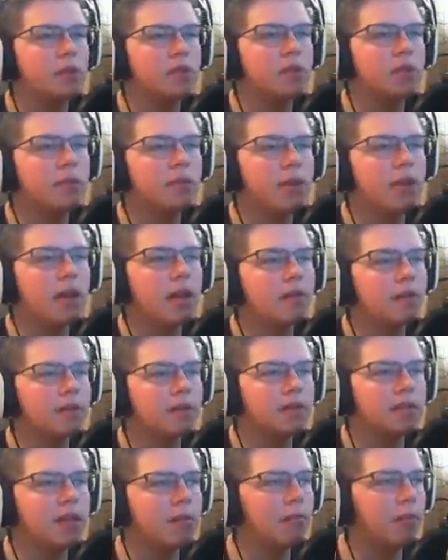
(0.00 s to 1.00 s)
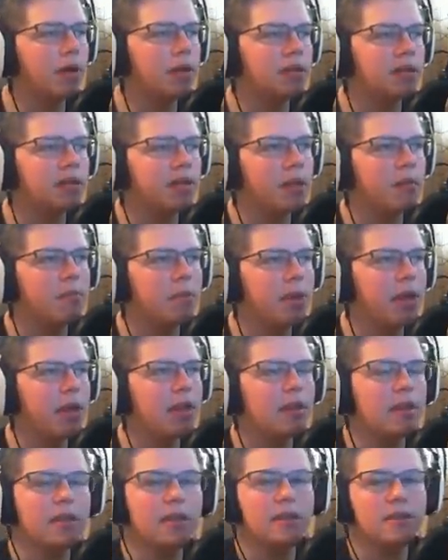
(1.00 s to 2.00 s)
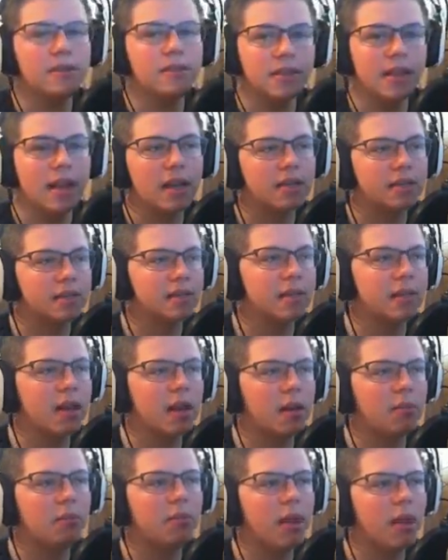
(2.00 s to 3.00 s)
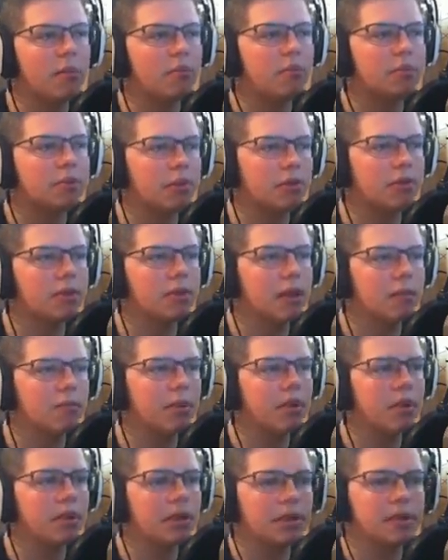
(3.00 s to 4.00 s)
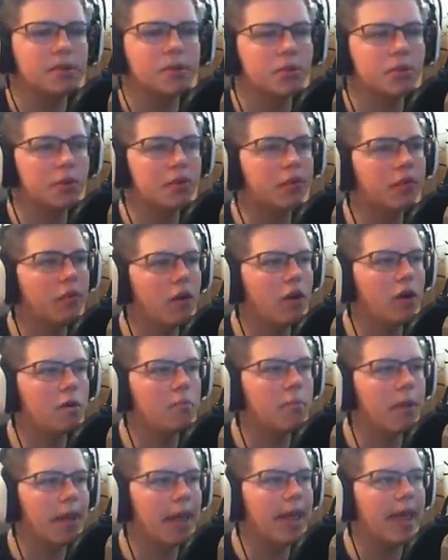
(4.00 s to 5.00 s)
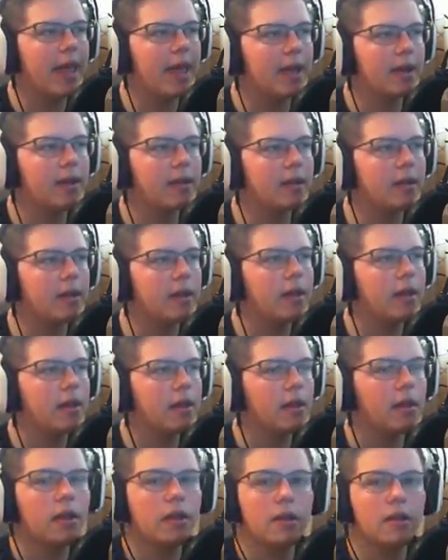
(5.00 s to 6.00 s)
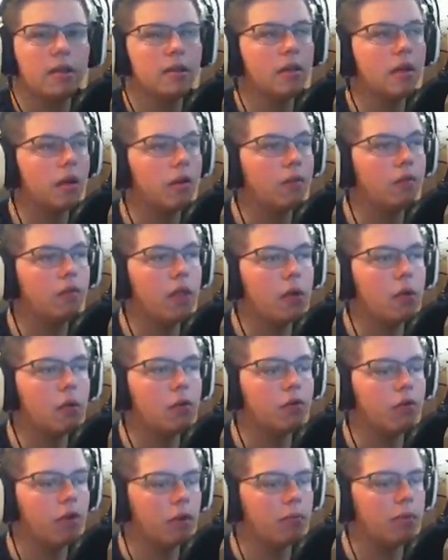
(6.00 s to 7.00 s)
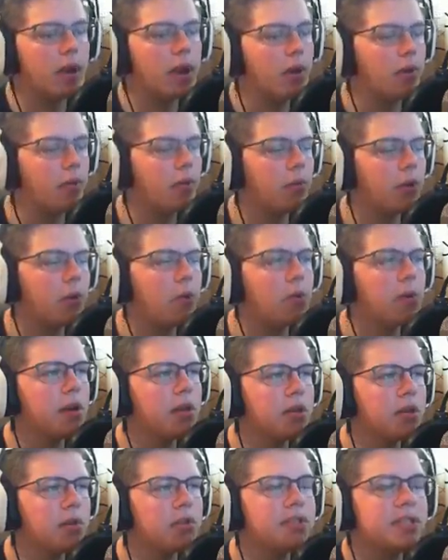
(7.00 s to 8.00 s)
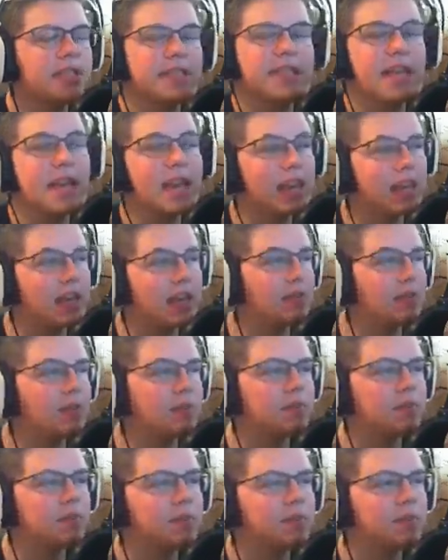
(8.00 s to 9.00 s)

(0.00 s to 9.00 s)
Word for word: So it's going to be kind of a step-by-step in these next couple episodes on building the squid farm and the flower farm. Now, what I want to do today